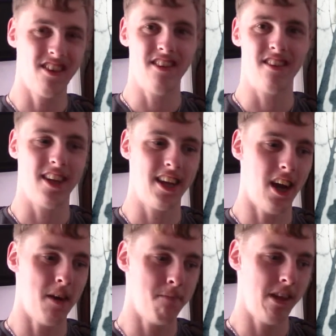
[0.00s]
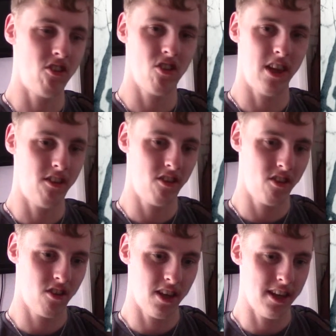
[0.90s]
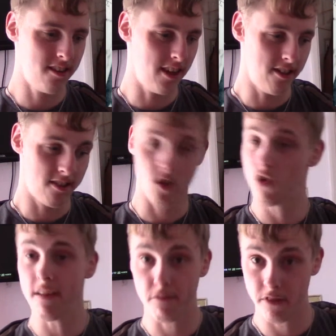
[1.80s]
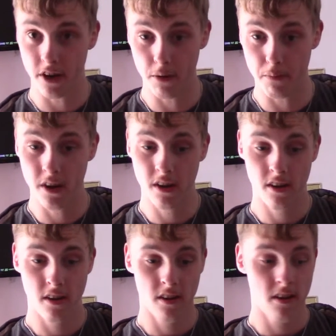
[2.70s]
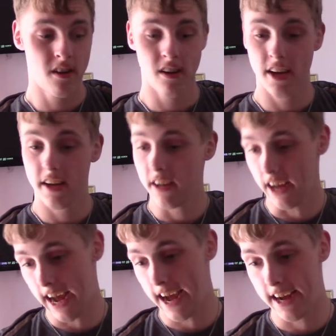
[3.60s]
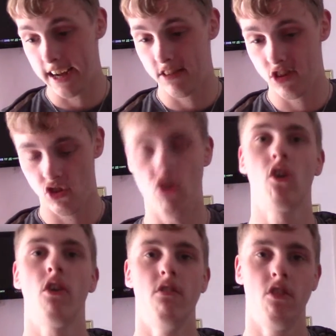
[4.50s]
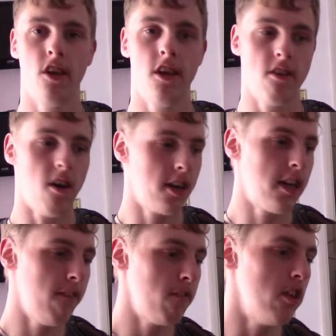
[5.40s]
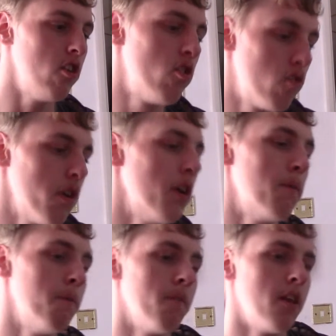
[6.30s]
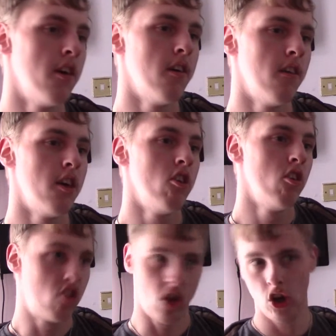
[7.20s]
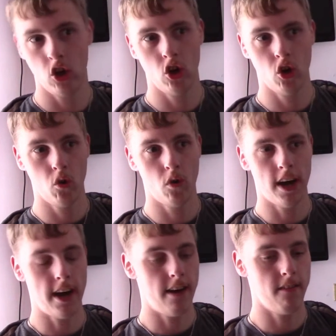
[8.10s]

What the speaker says: seriously, it's a crap film, and don't go and see it. I give this film 2